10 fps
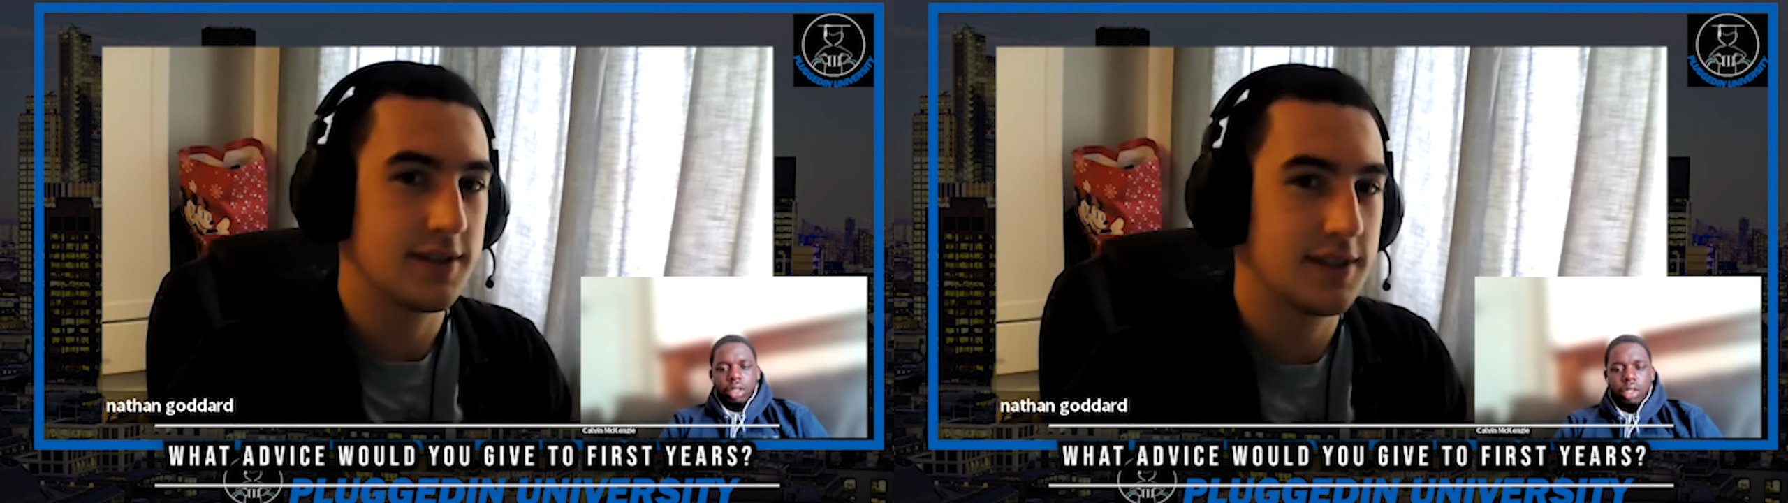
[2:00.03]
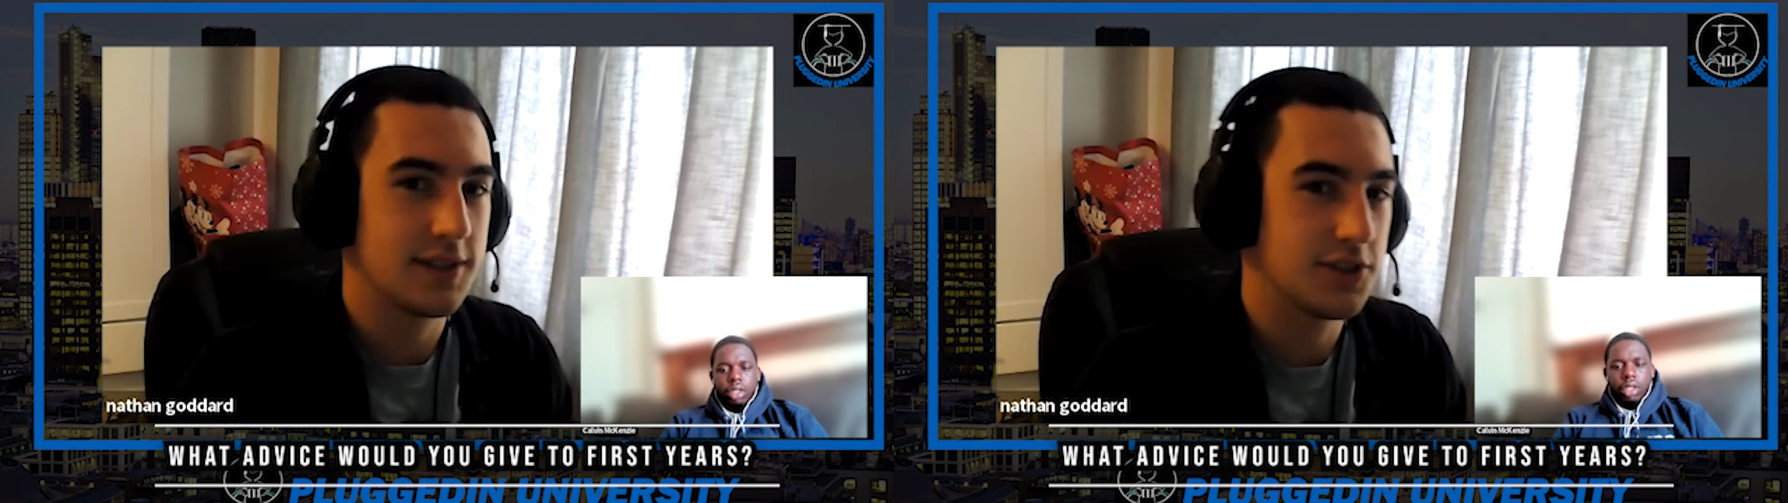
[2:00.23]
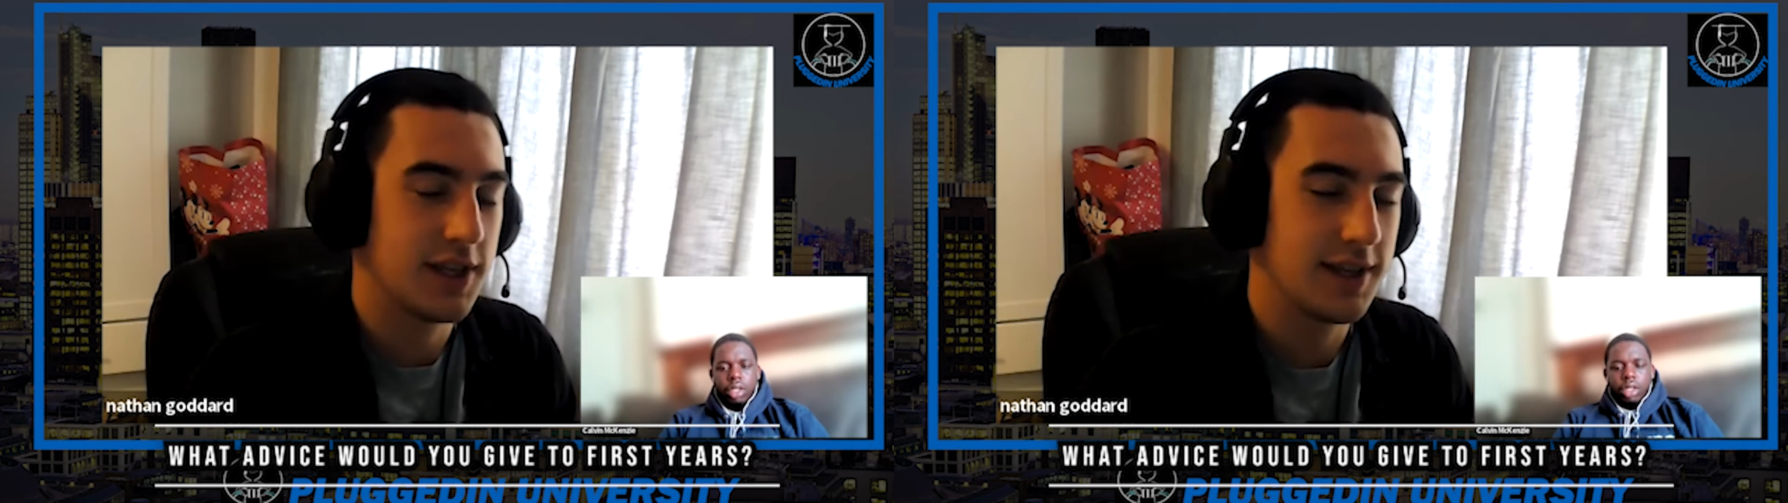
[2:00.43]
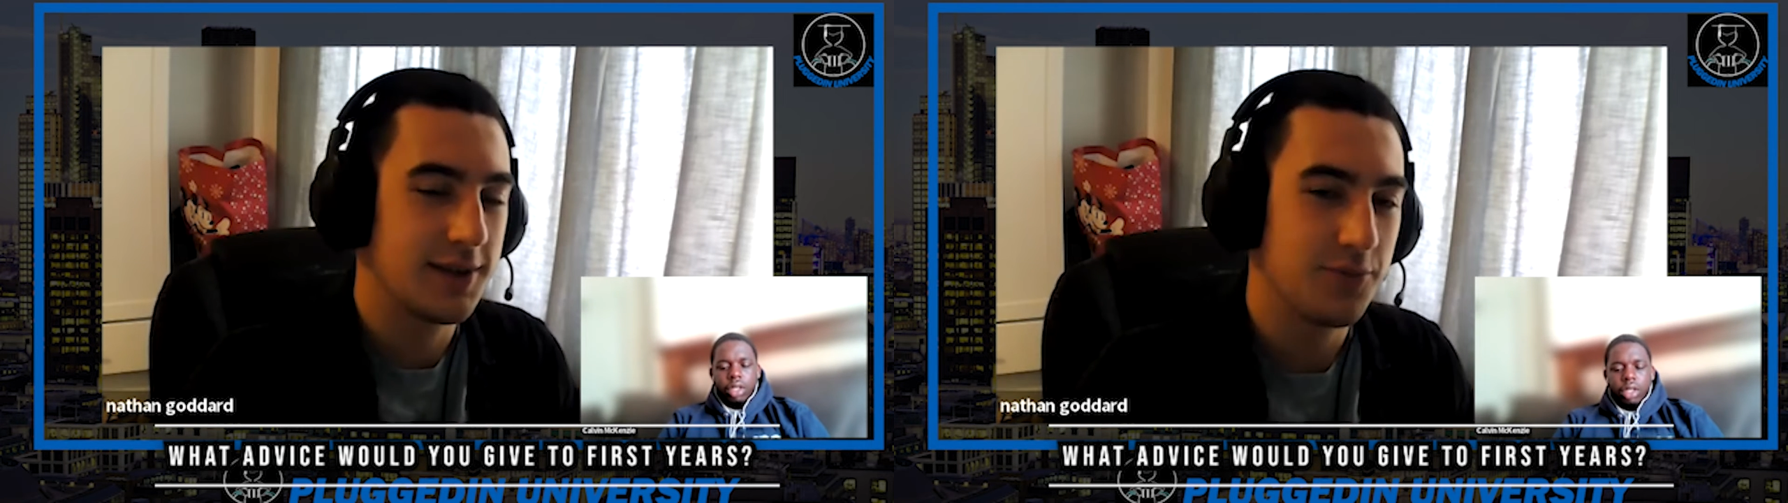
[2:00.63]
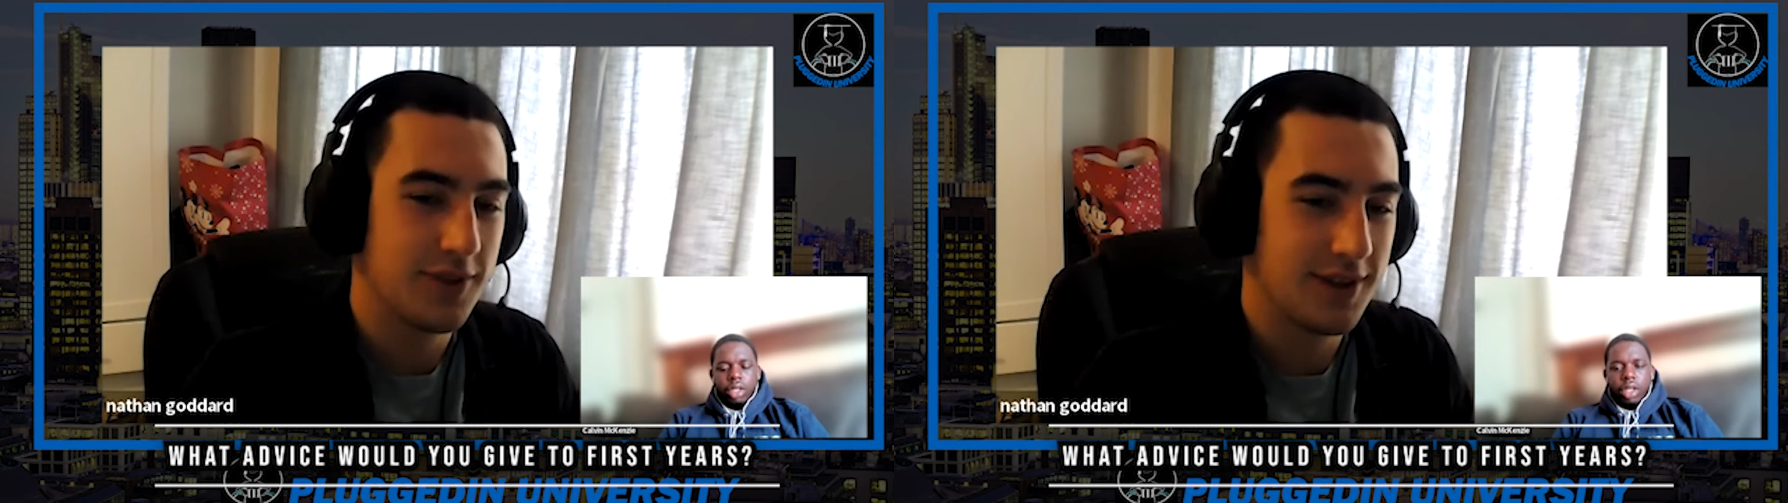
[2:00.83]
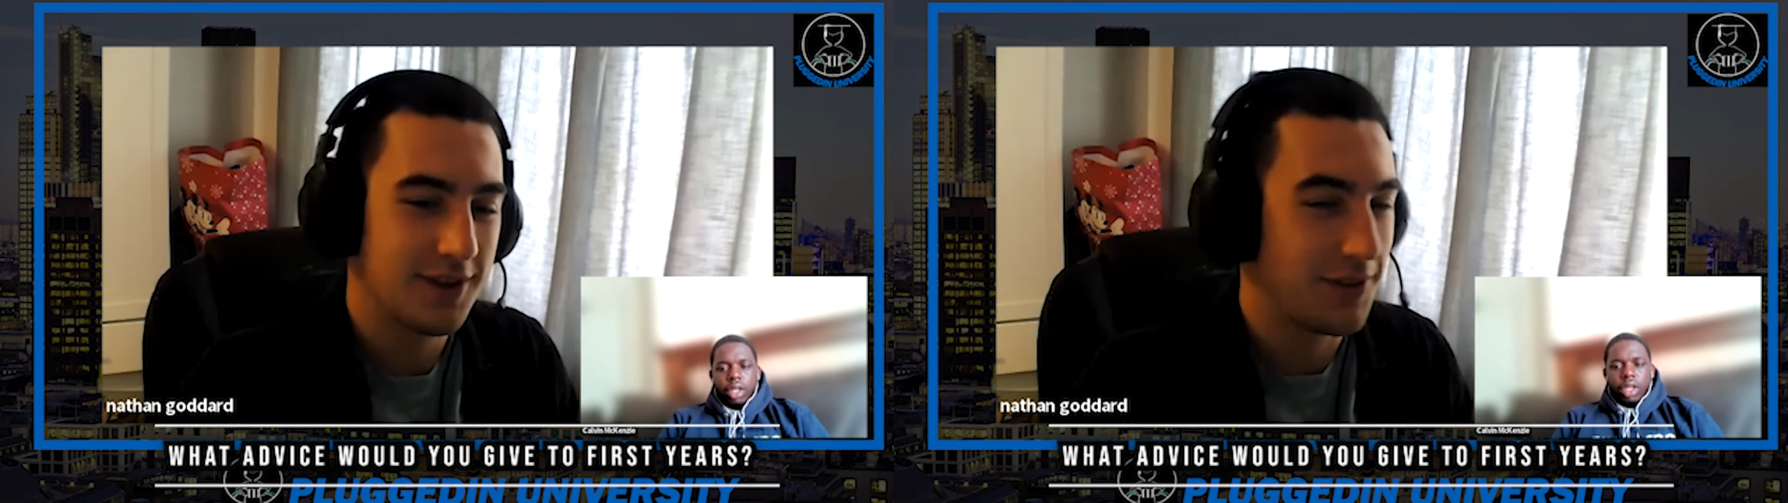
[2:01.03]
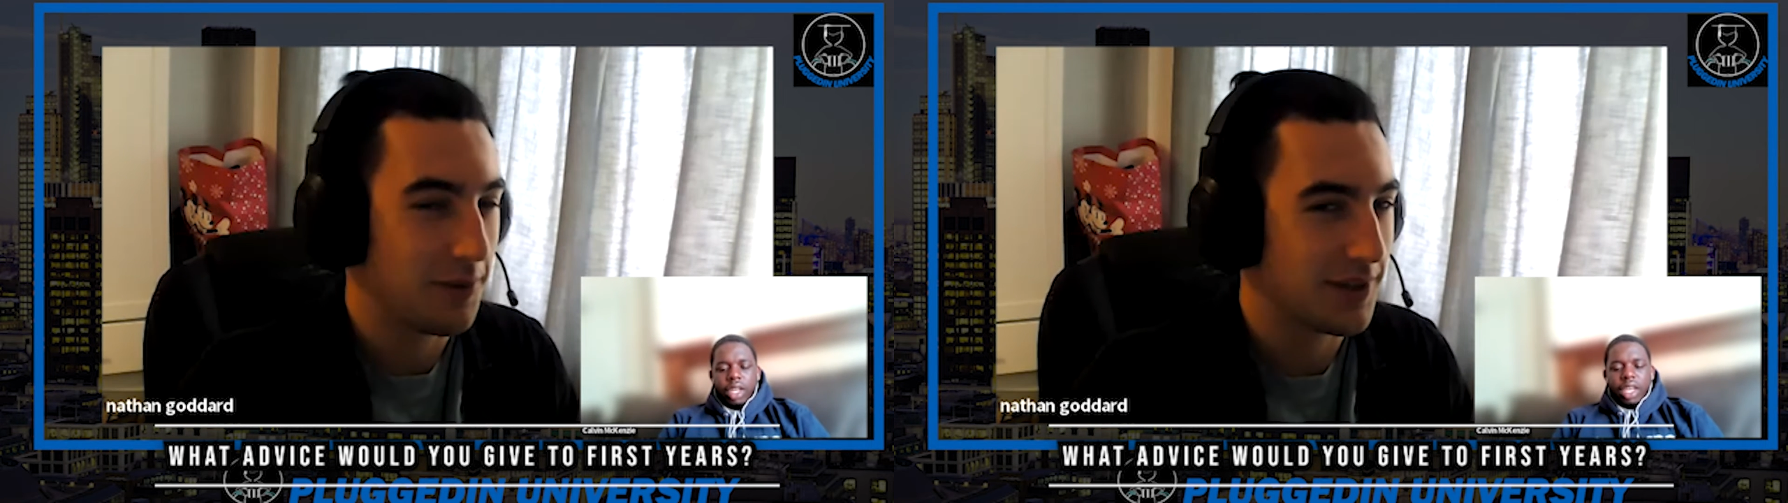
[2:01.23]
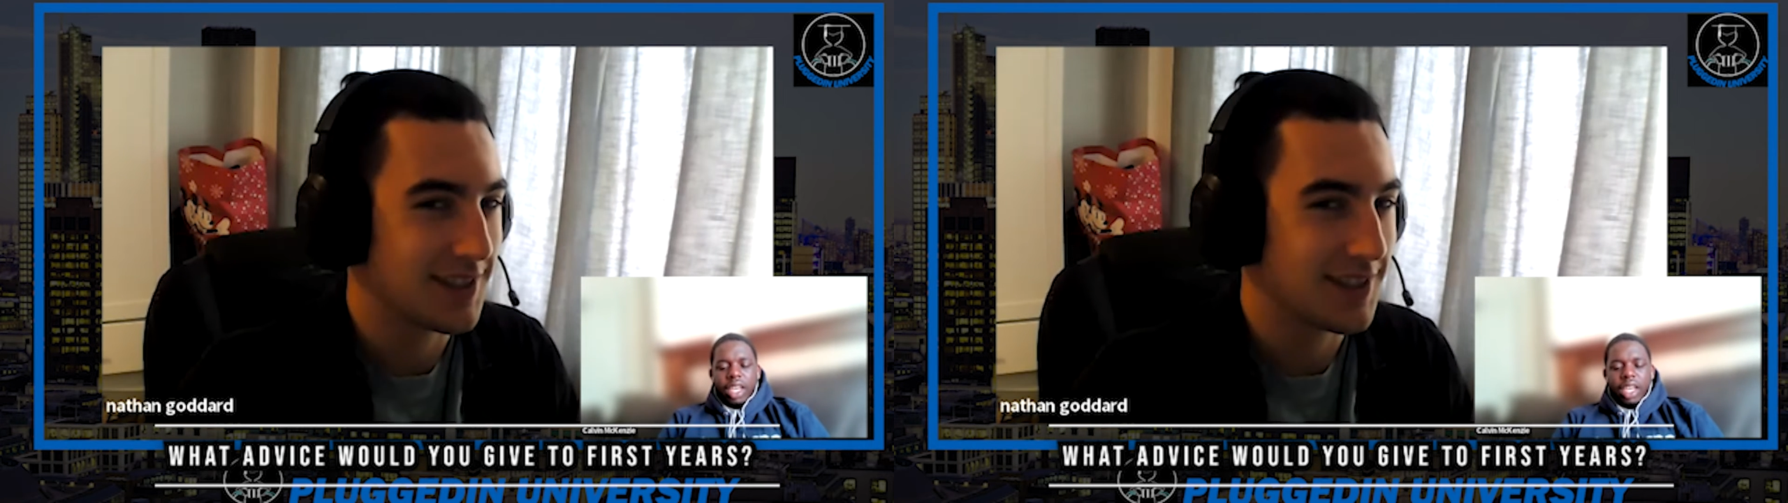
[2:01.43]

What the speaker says: essentially, if that makes